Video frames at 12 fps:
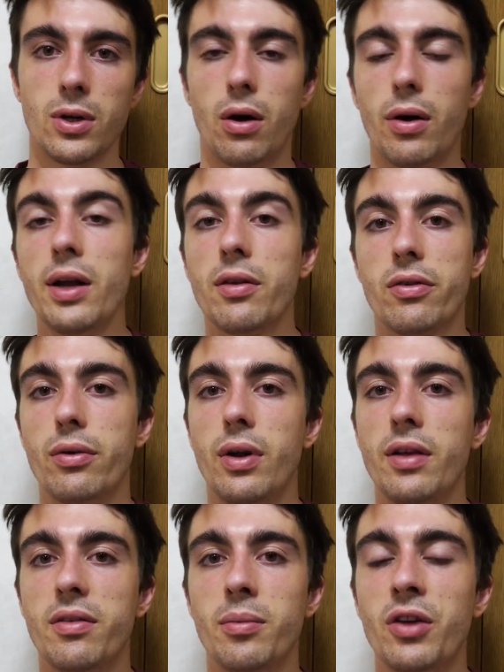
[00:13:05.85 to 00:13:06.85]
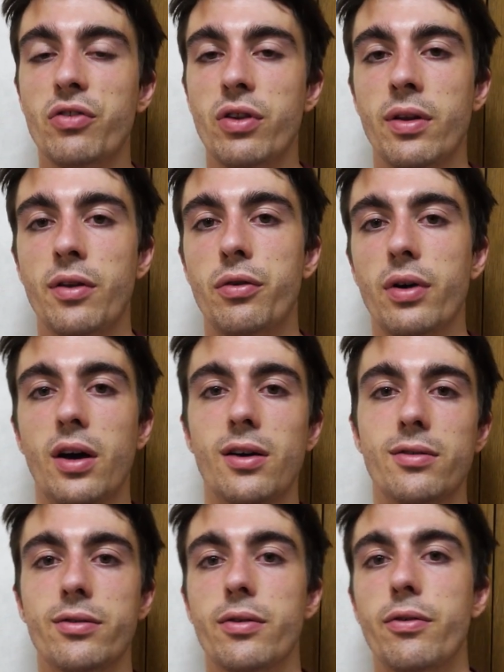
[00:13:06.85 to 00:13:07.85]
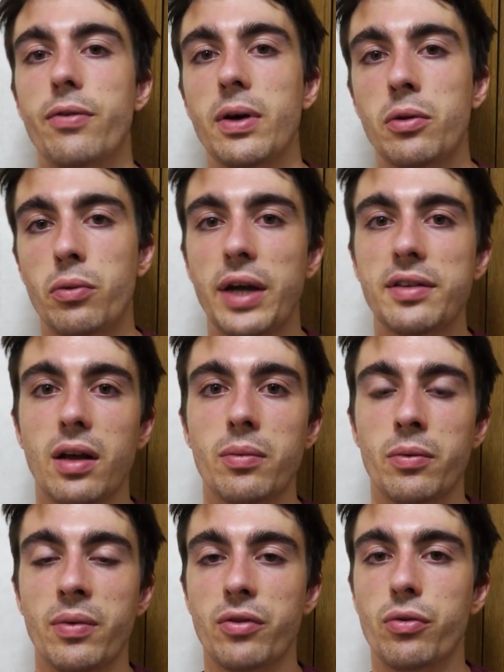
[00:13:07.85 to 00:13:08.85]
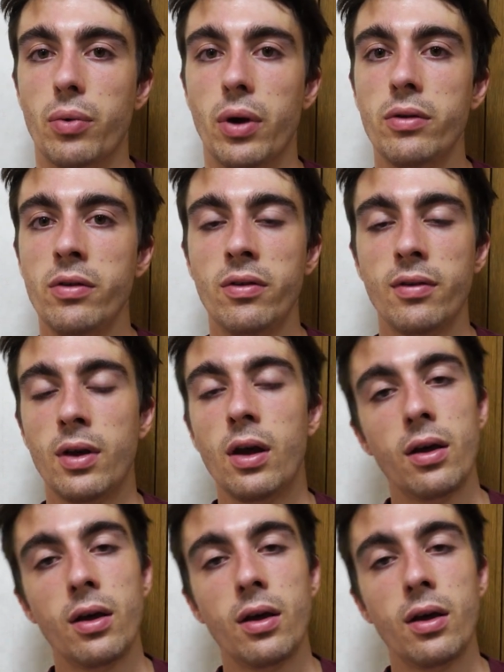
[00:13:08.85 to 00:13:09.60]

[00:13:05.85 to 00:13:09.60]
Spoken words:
Alright, so let's imagine that you have found the right album that you want,